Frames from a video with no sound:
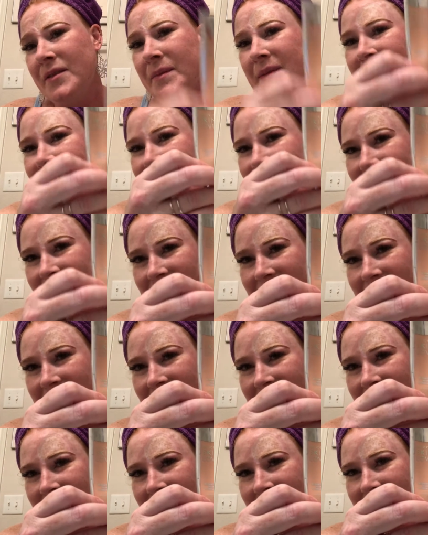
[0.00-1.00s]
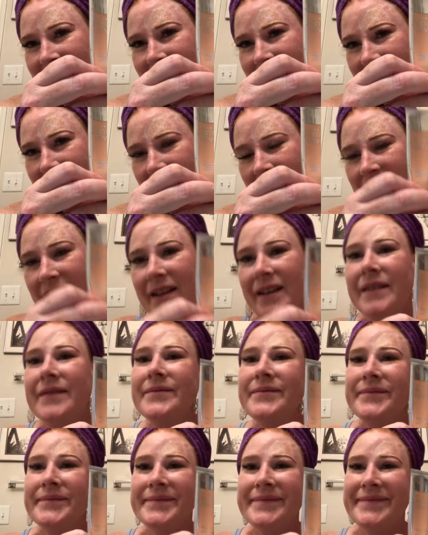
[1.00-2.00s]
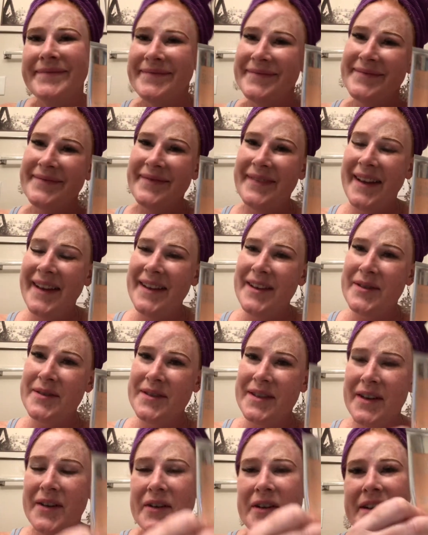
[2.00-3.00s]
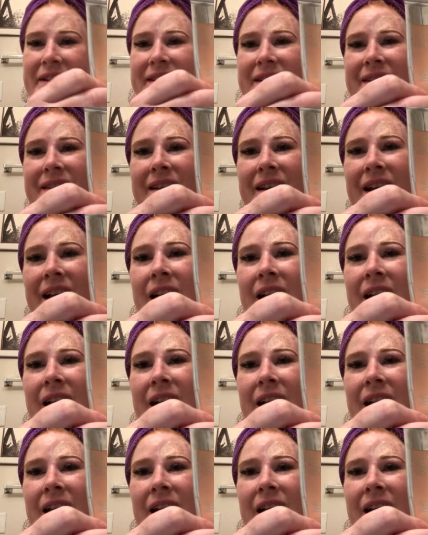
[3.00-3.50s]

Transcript: to my, yeah, you like that? Shaking? Thank you, steroids.